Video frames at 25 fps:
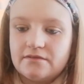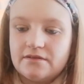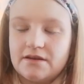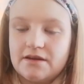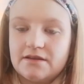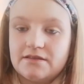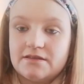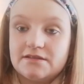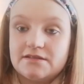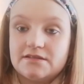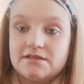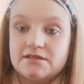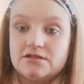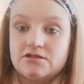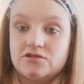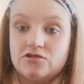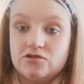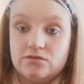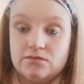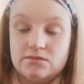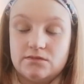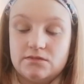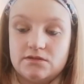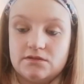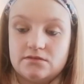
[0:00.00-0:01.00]
and this is
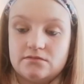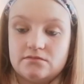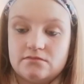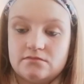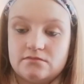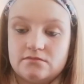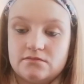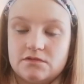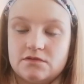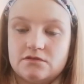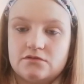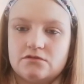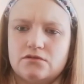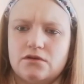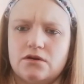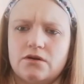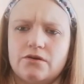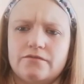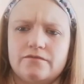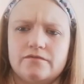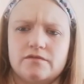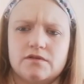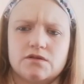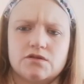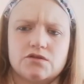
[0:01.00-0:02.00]
June's so hopefully